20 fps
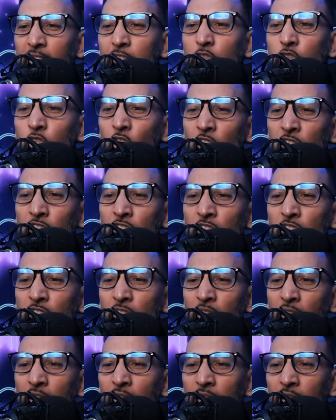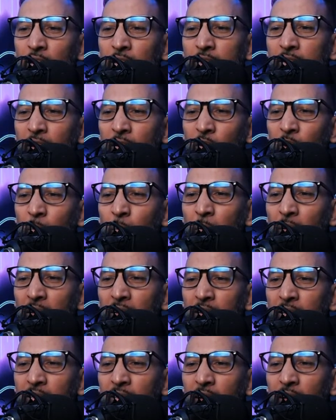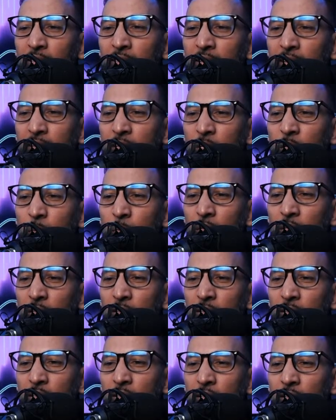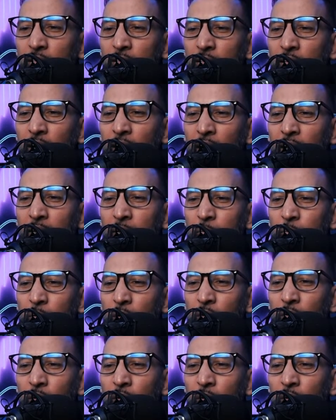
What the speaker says: Josh, Darren Payne, Anthony Herbert, Dan, Imran,